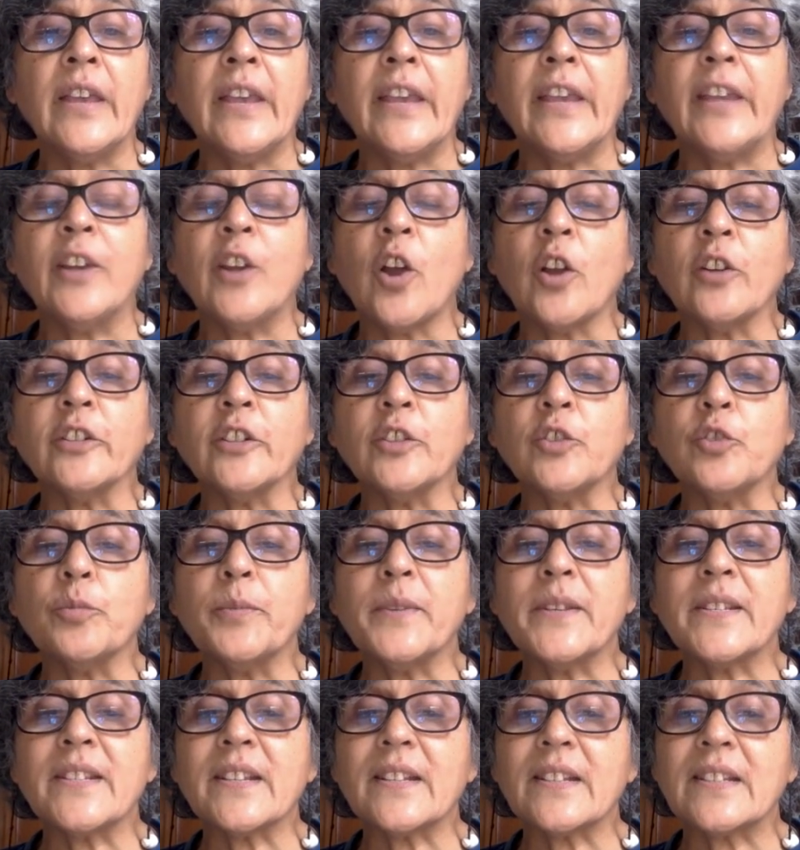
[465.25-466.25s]
In order to
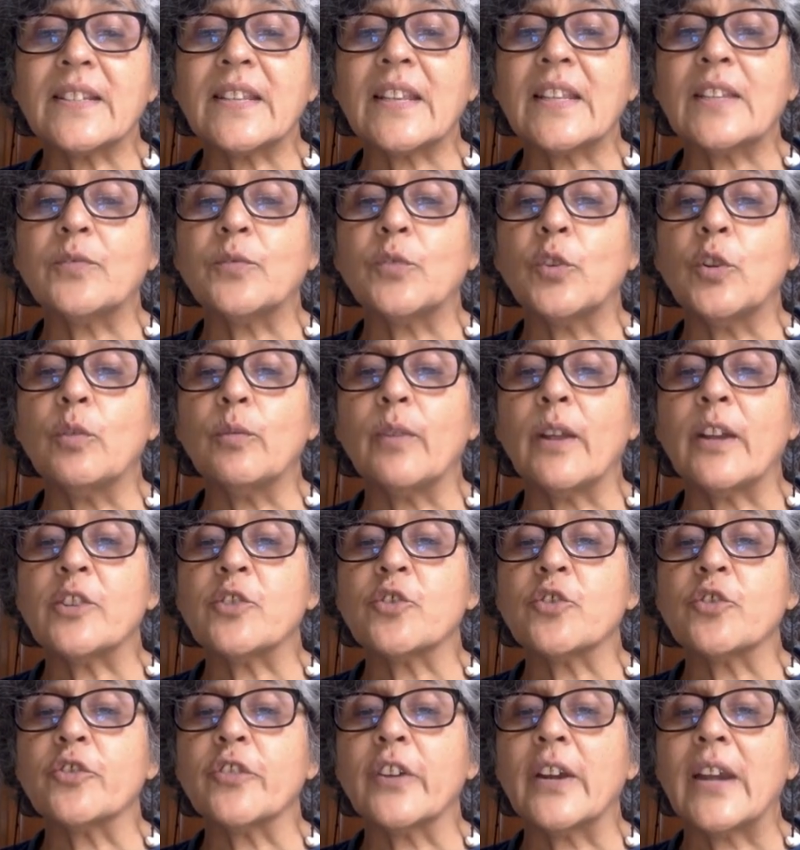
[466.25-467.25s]
be successful, one
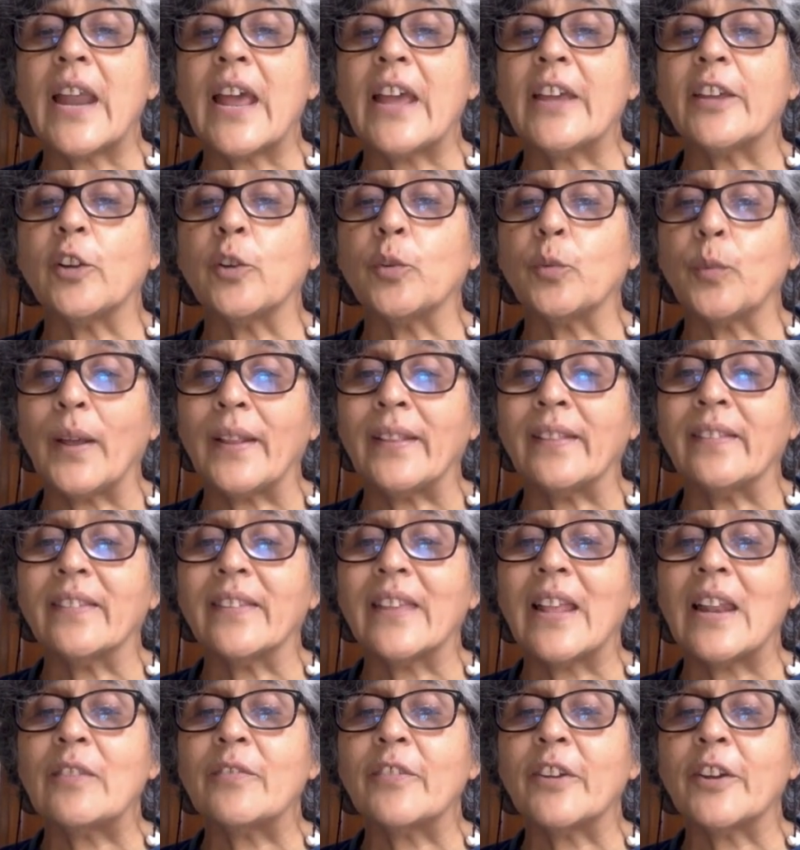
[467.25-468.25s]
should rely on
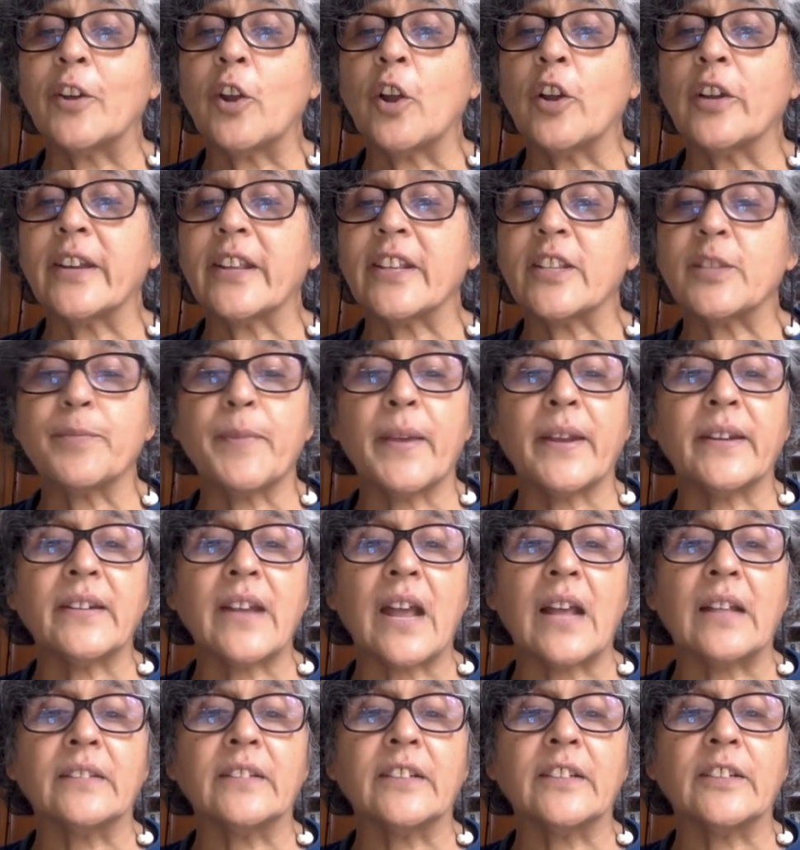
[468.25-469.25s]
oneself and not expect
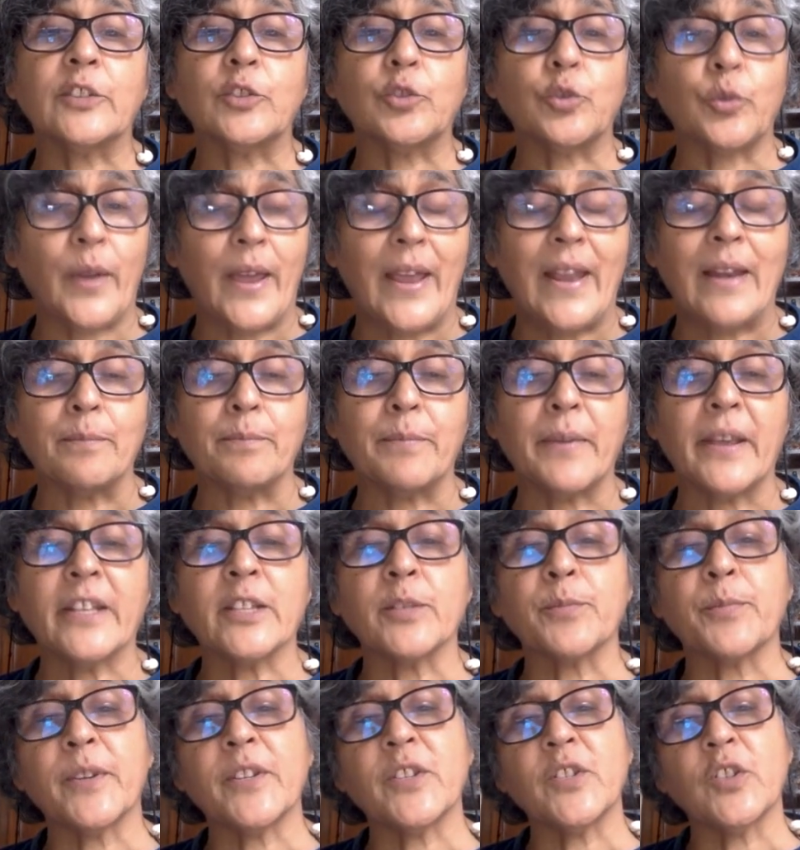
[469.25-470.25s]
others to help.
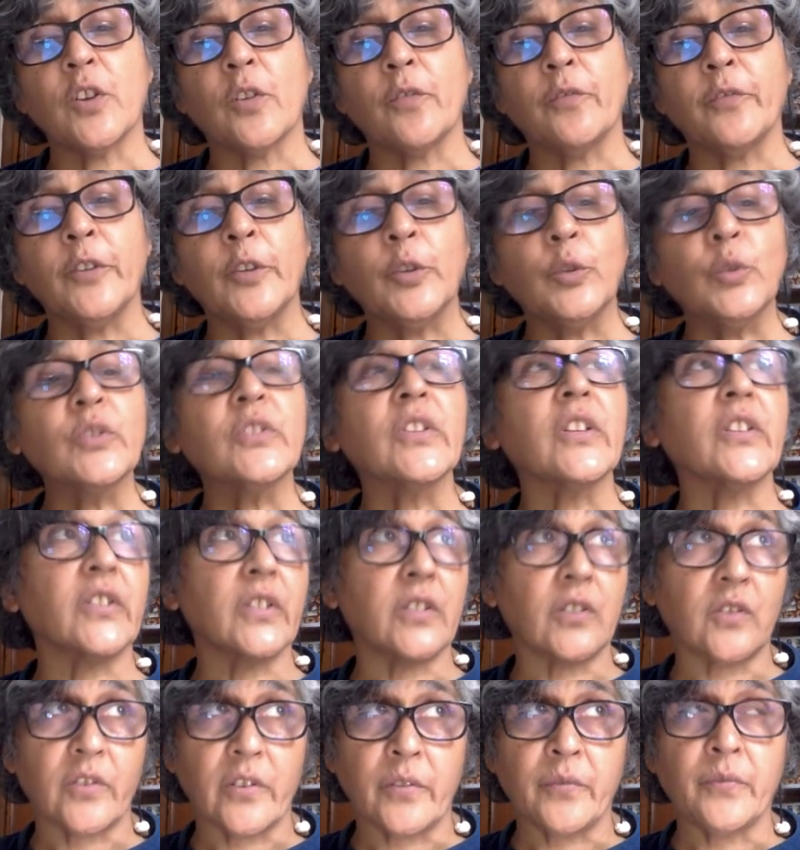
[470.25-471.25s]
Express your views. This
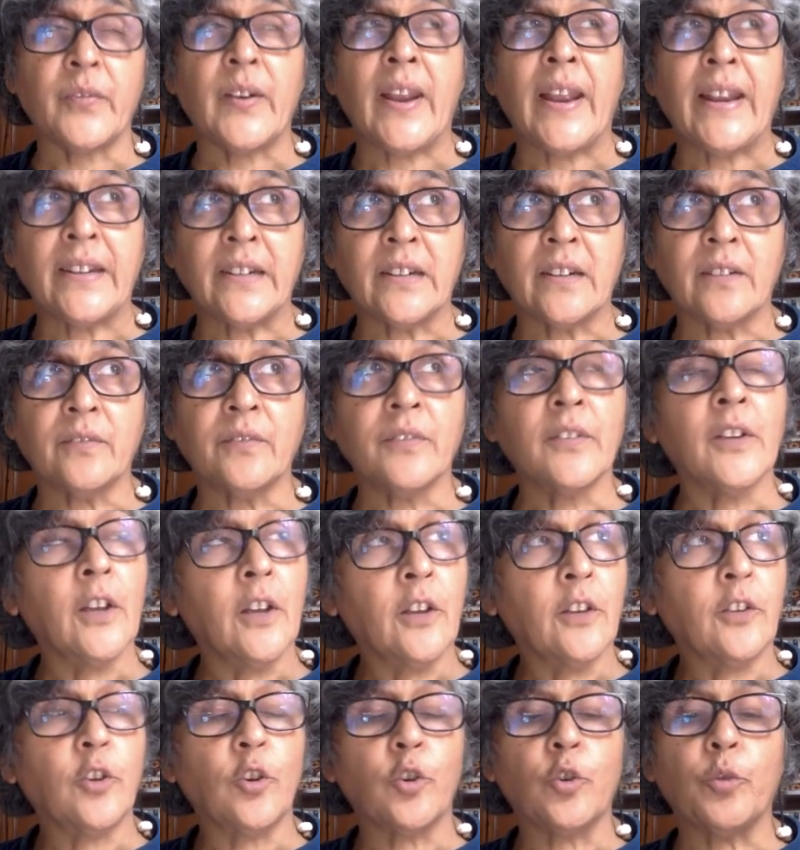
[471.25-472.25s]
is reflective,
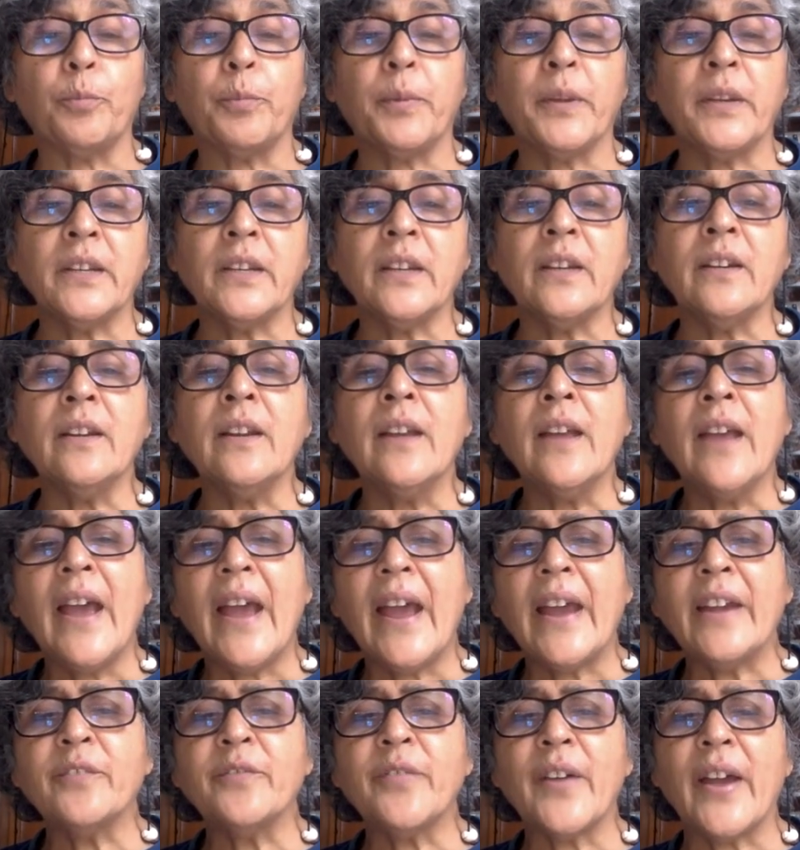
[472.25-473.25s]
your opinion.
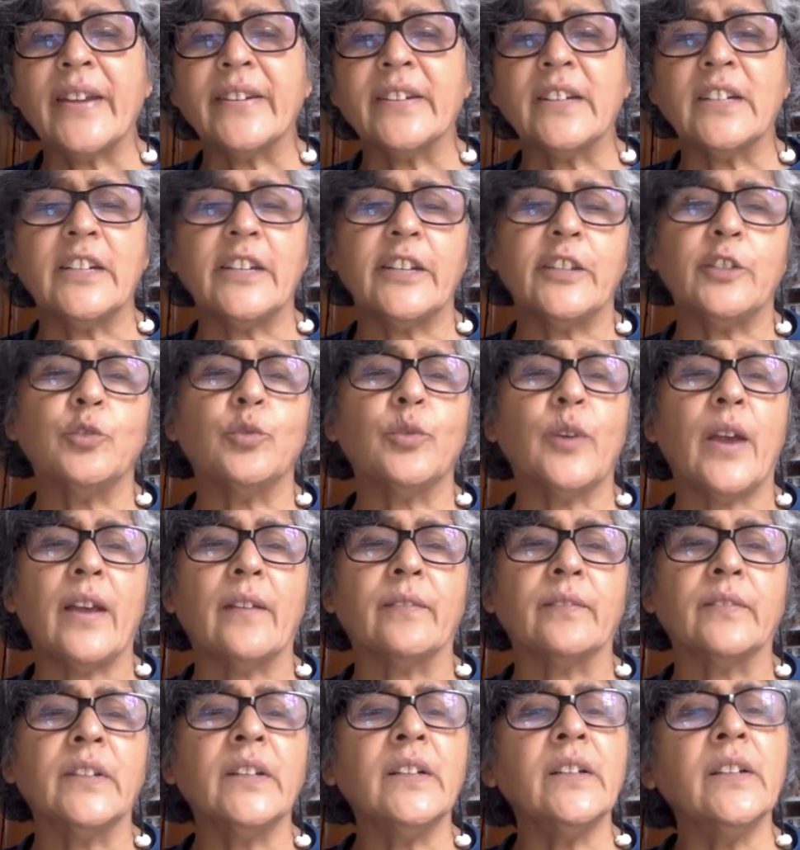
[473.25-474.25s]
And finally, you
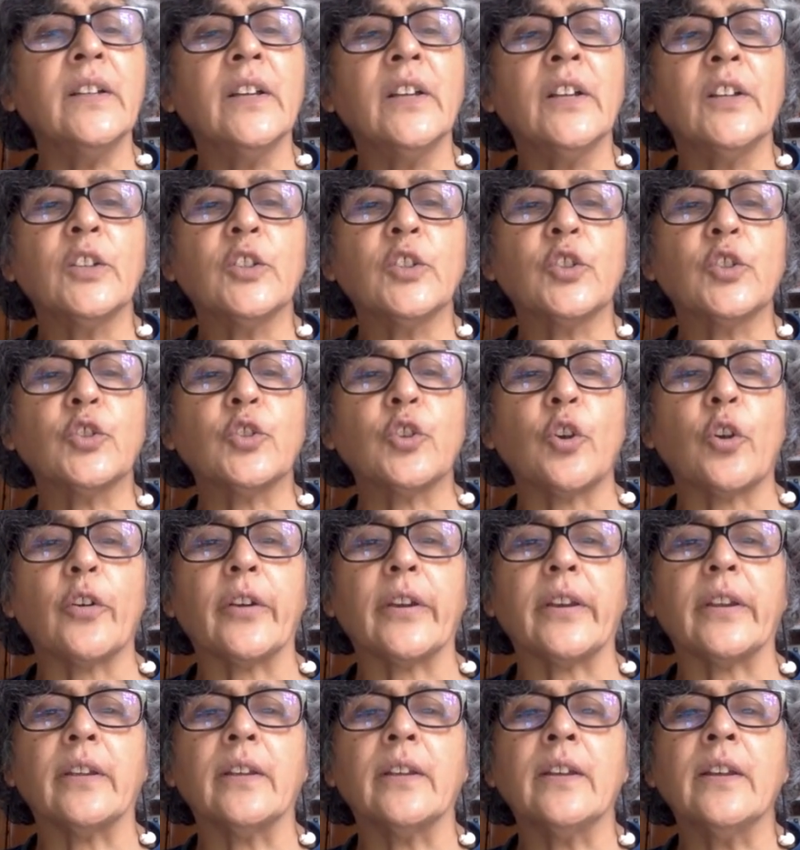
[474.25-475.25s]
have the
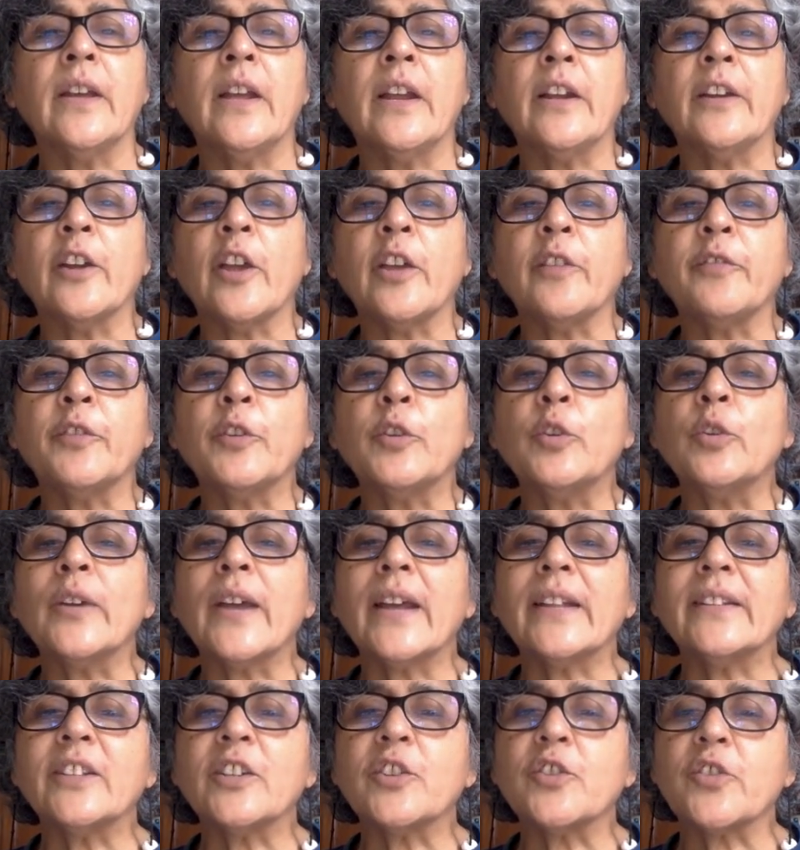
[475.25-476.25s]
story. Now, if you look
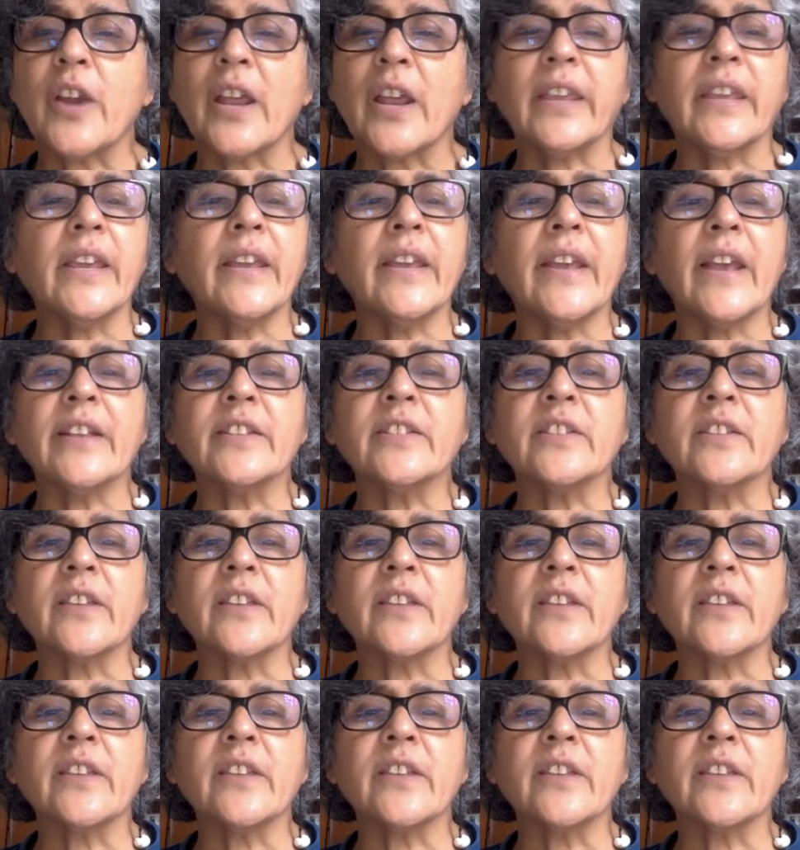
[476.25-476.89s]
at the trekking